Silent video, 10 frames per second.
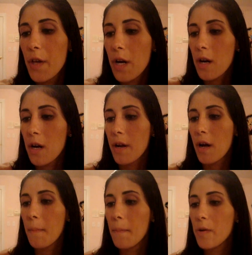Third,
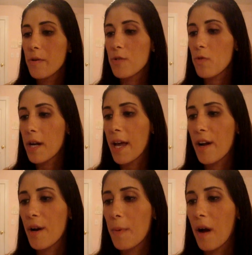most worn
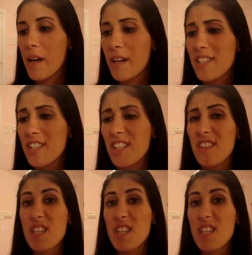hair product.